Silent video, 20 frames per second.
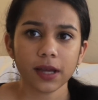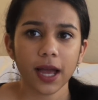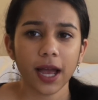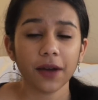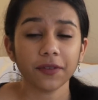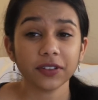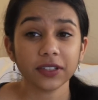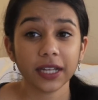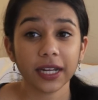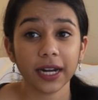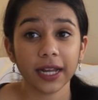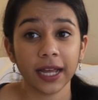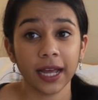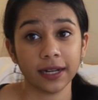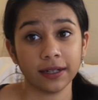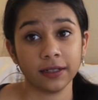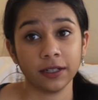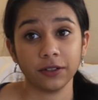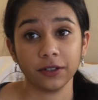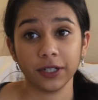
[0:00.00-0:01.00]
after that, I
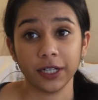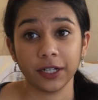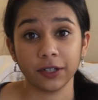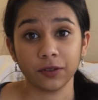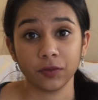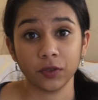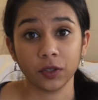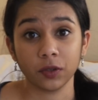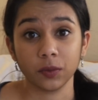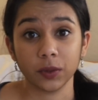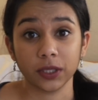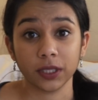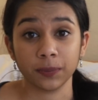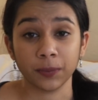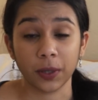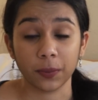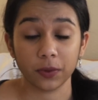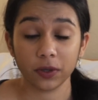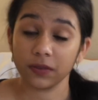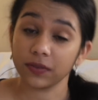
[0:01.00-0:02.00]
had another interview with a
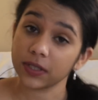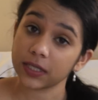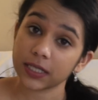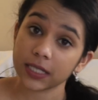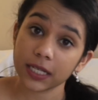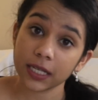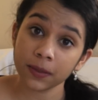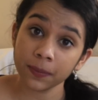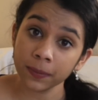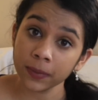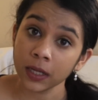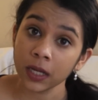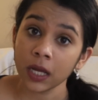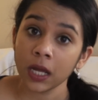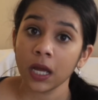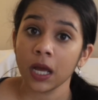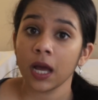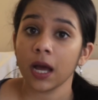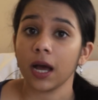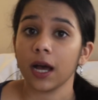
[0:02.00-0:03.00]
member of the team.
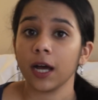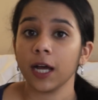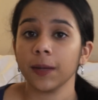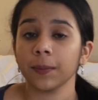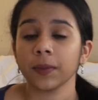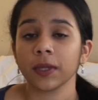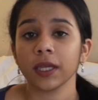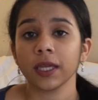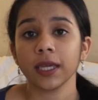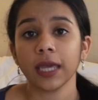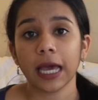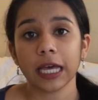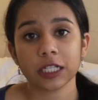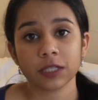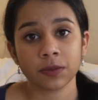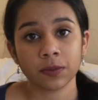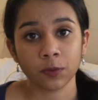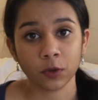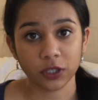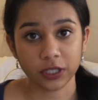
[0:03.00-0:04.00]
Um, he
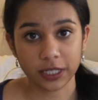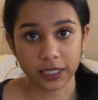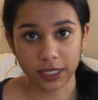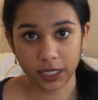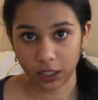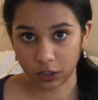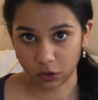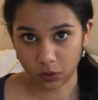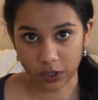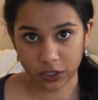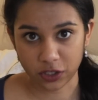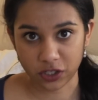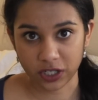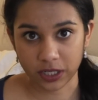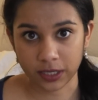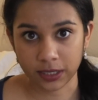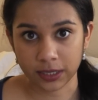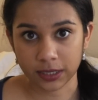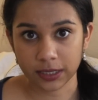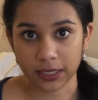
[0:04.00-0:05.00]
asked me more detailed
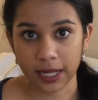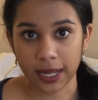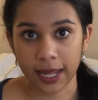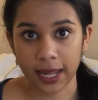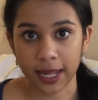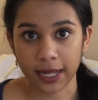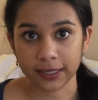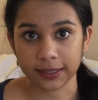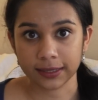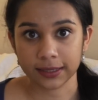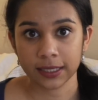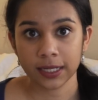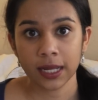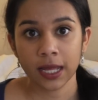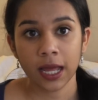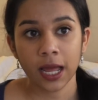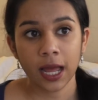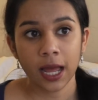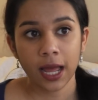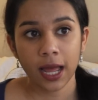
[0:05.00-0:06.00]
questions and
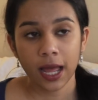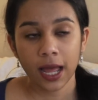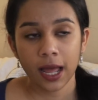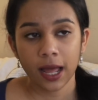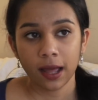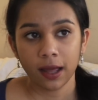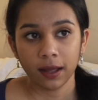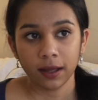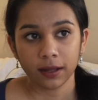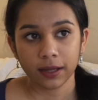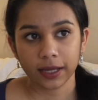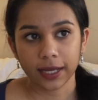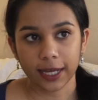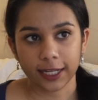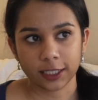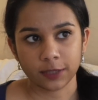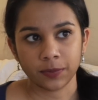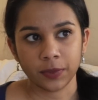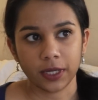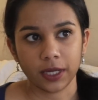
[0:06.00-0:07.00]
he
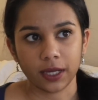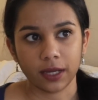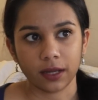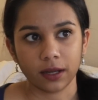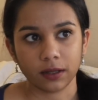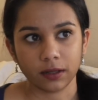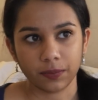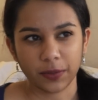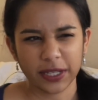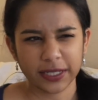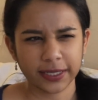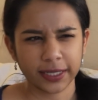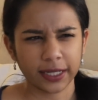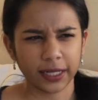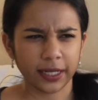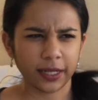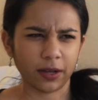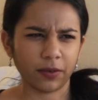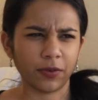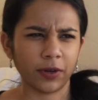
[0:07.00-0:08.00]
asked me
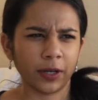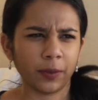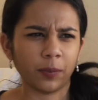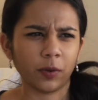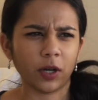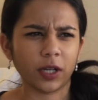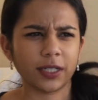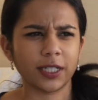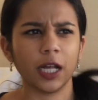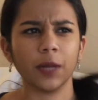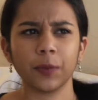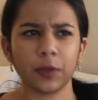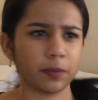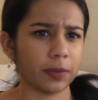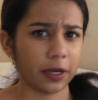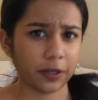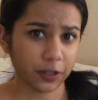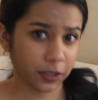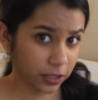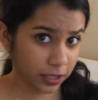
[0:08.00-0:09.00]
basically a very broad tell me
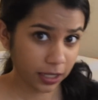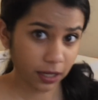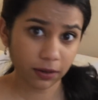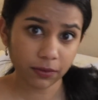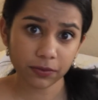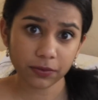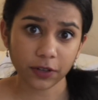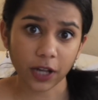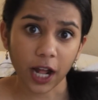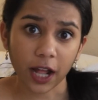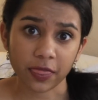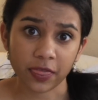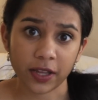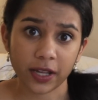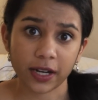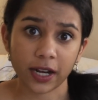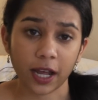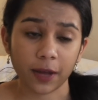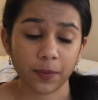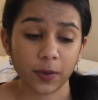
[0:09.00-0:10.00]
about yourself and
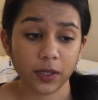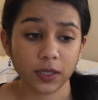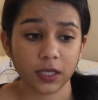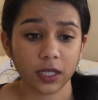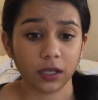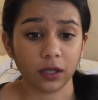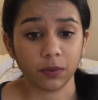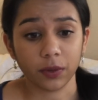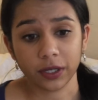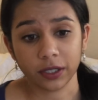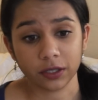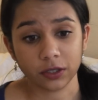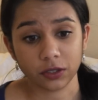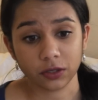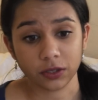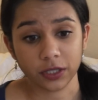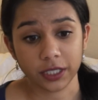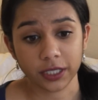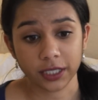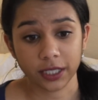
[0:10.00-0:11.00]
then I basically went
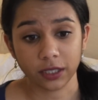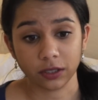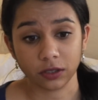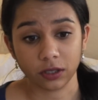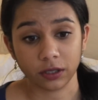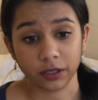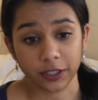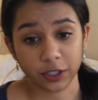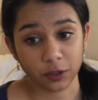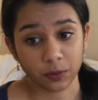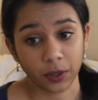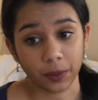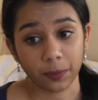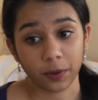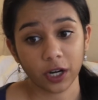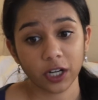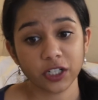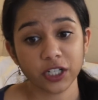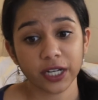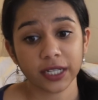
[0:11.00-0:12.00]
into details on each of my
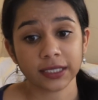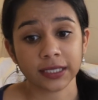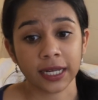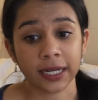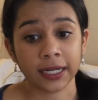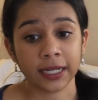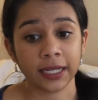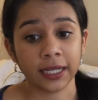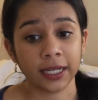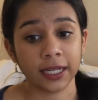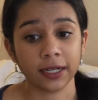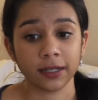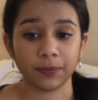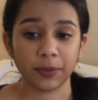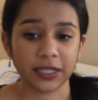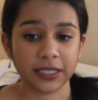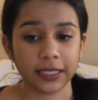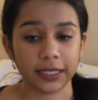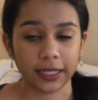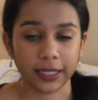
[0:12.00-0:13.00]
projects and he
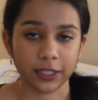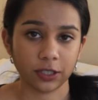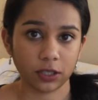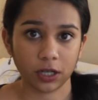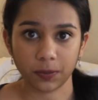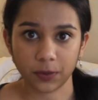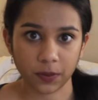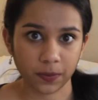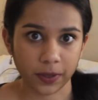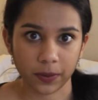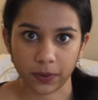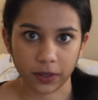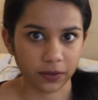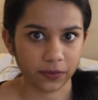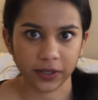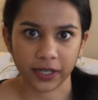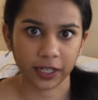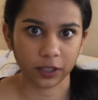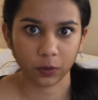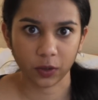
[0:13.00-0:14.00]
basically interrupted me
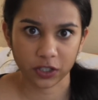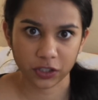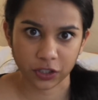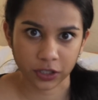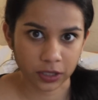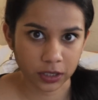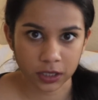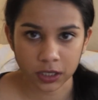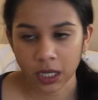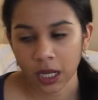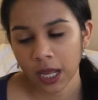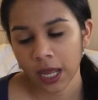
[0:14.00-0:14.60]
whenever he had questions.